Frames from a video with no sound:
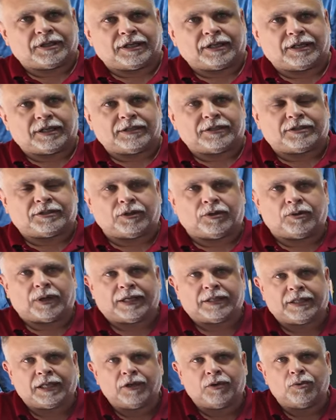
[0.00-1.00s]
and so
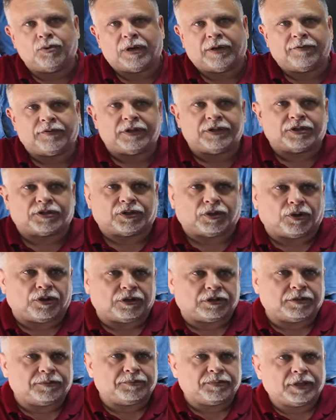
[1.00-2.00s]
I think whoever
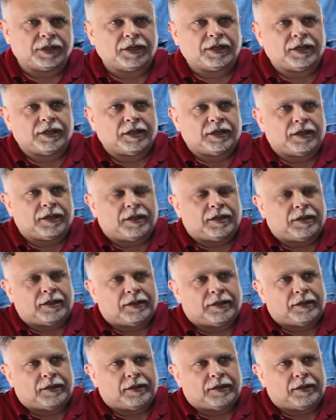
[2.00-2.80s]
installed them, uh-huh.